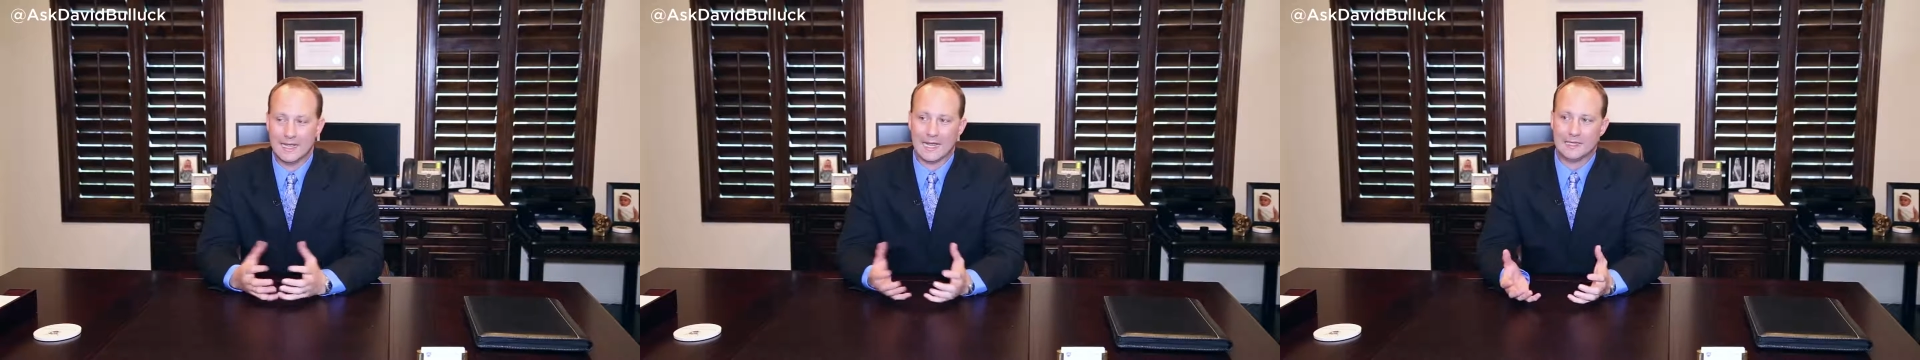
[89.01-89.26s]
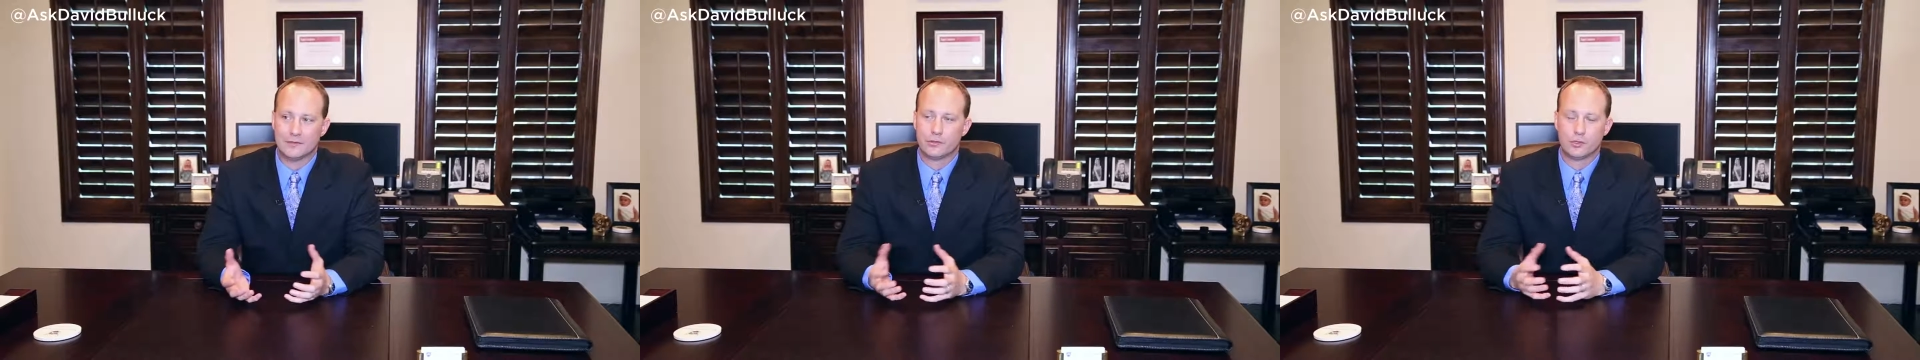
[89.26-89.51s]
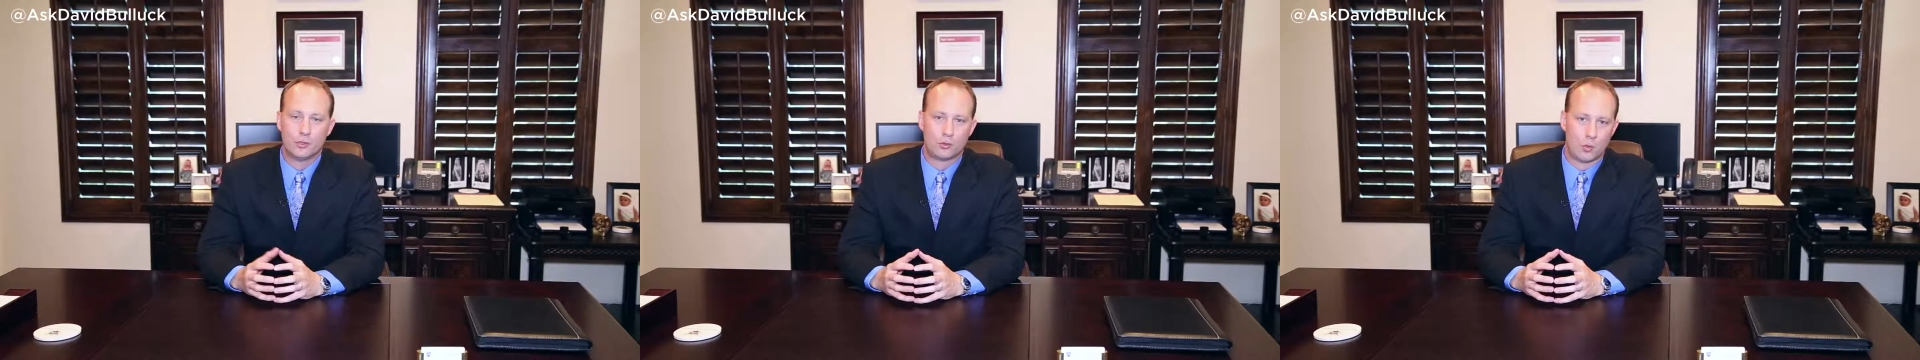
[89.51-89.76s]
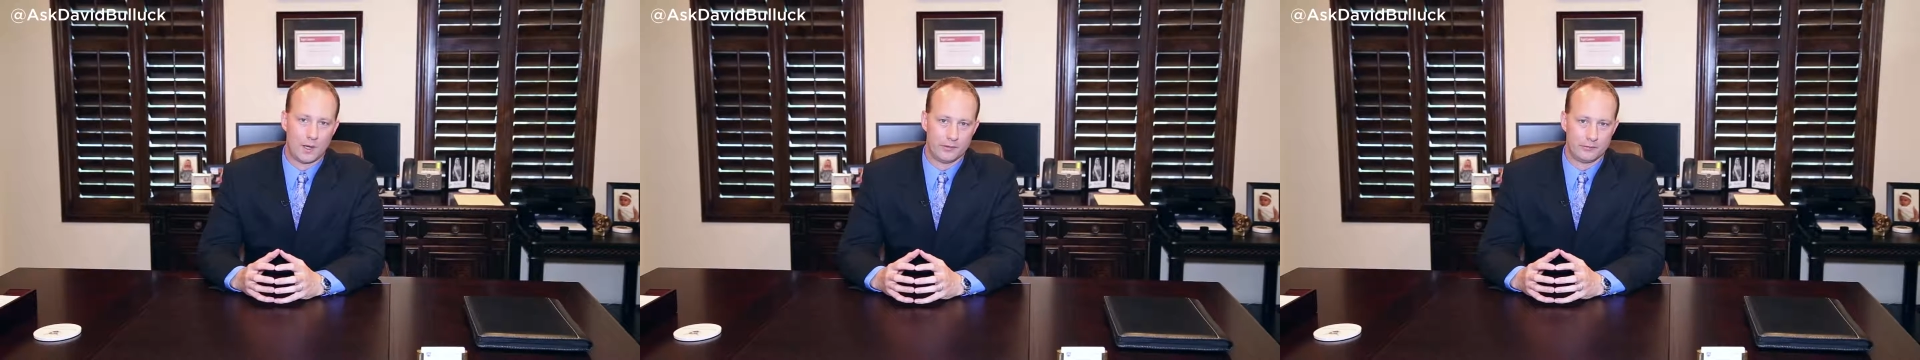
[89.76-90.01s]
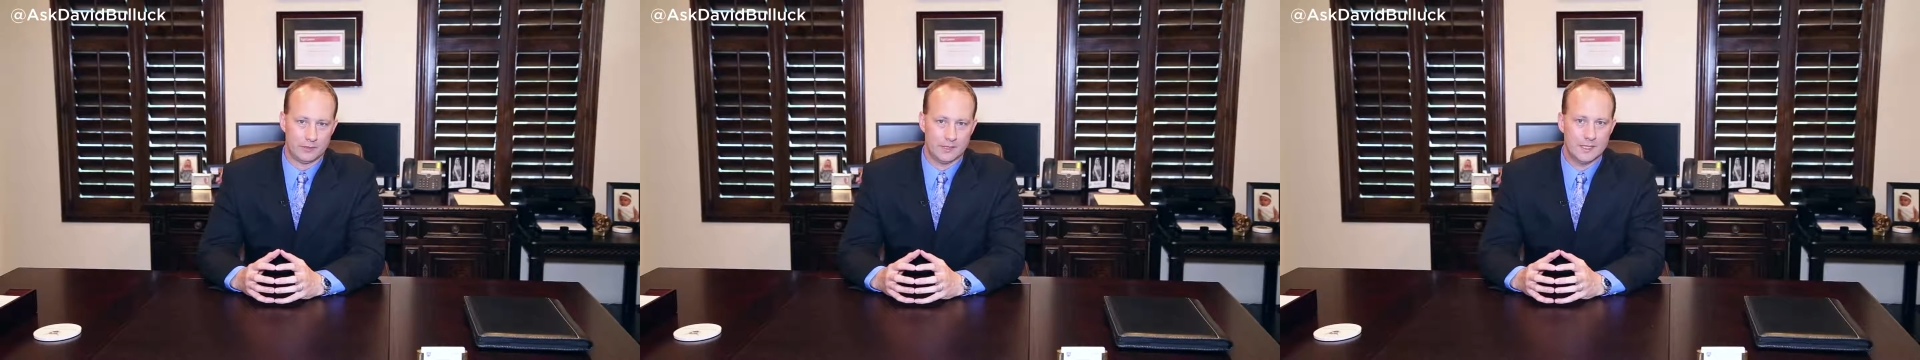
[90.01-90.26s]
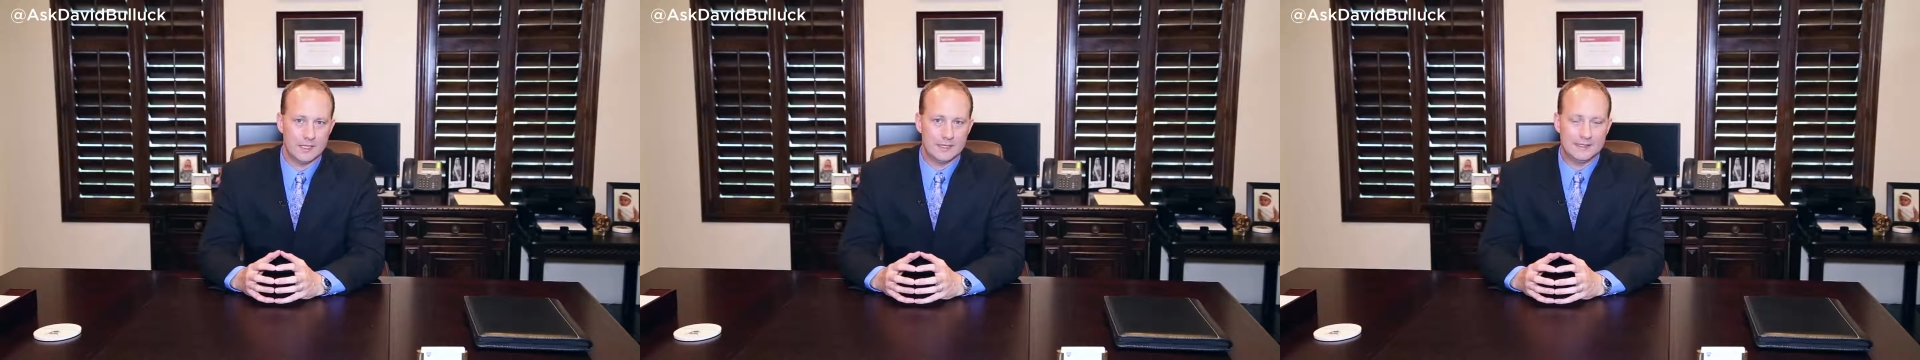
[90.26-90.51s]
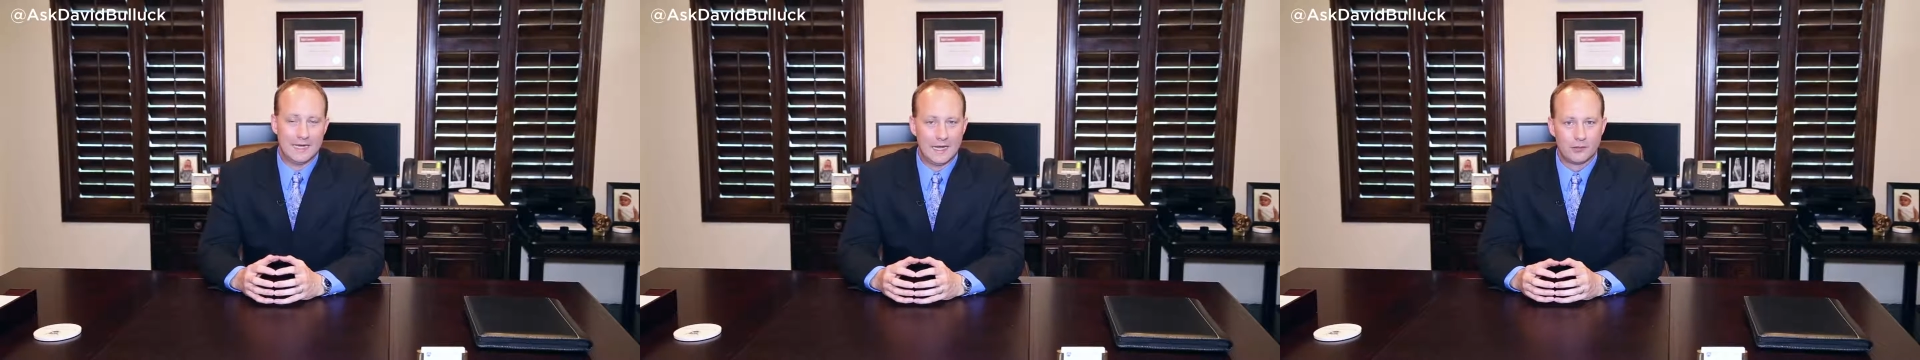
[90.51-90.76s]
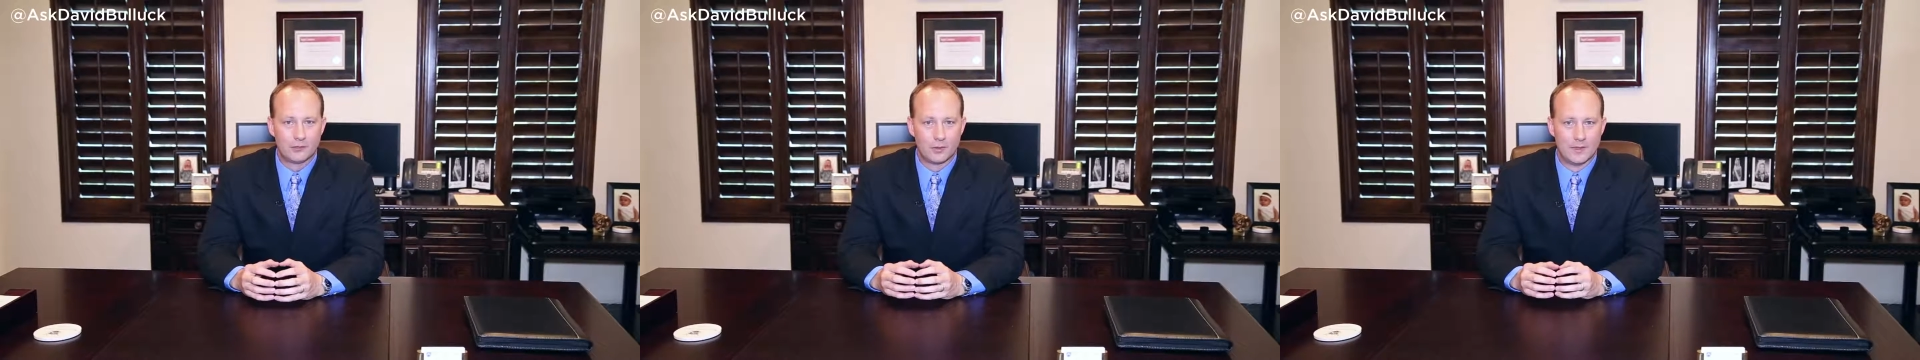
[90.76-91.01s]
And it's a good question. The
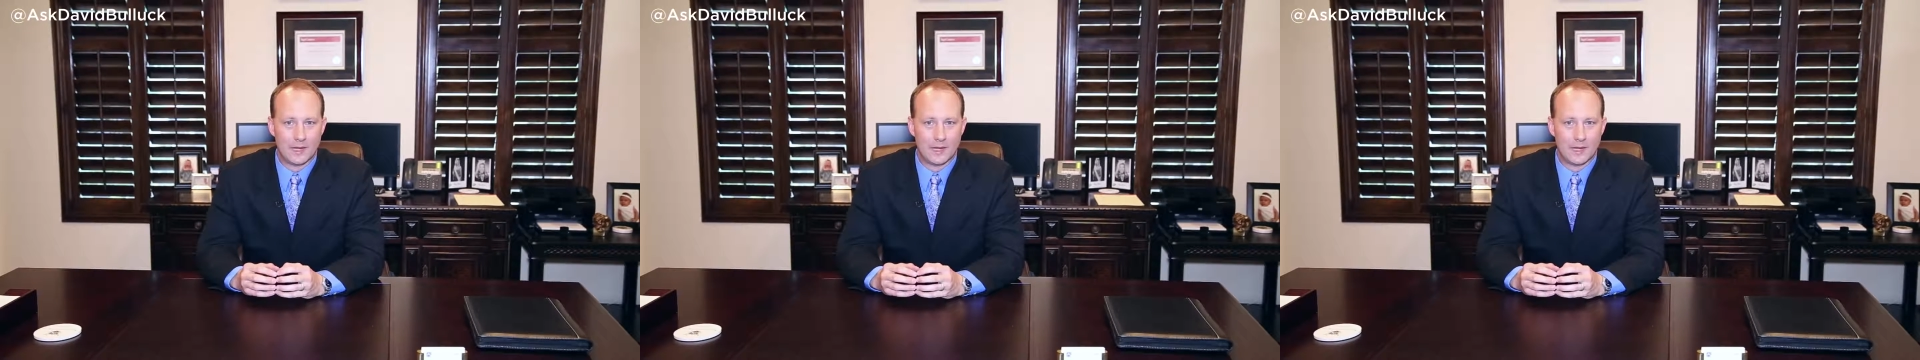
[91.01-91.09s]
answer to